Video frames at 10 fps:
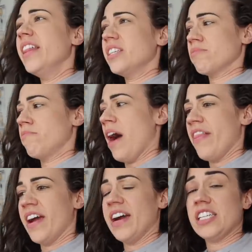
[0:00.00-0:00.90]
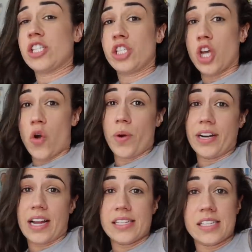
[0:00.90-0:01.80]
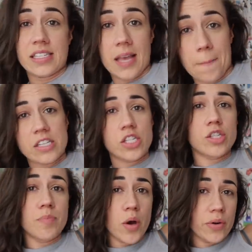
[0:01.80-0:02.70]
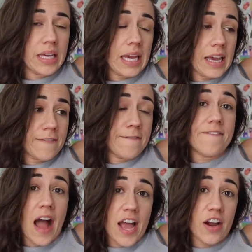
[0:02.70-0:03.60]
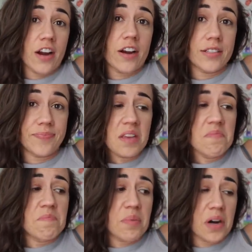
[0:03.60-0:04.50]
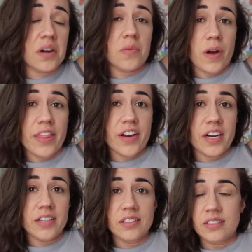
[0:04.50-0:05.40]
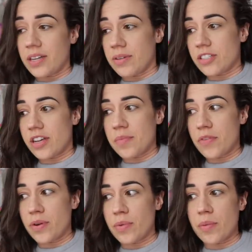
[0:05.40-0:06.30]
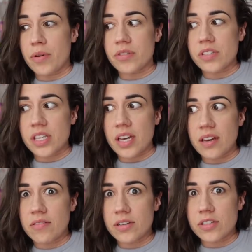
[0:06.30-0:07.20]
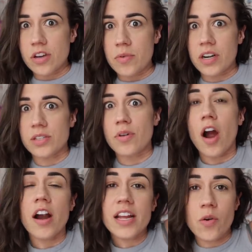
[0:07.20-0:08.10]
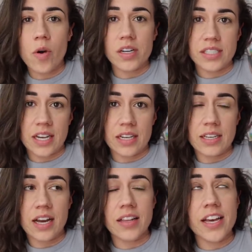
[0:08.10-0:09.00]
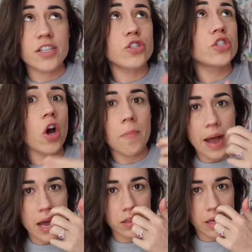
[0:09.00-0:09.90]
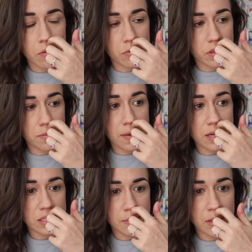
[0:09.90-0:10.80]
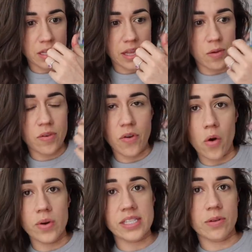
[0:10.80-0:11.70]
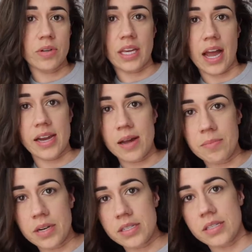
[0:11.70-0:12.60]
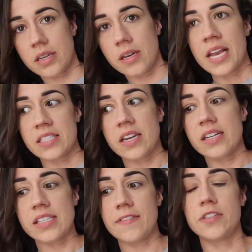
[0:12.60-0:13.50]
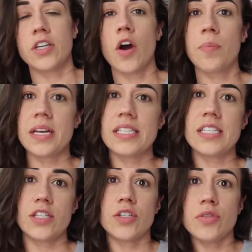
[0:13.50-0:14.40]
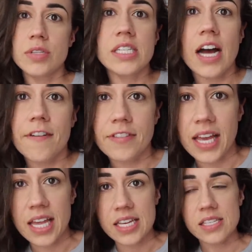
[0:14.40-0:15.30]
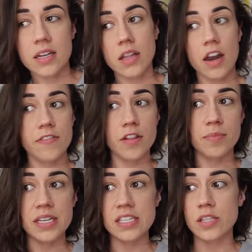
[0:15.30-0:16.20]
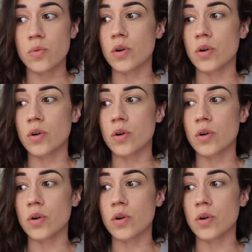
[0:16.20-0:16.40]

This weather is so weird, guys. This like smoky, fire, burn weather. Like Rachel came over and we were both just like, we're so bored because we're already quarantined. LA is so bad, like with the pandemic, like we've always had really high numbers and it's not safe to go places and do stuff like it is in a lot of other places in the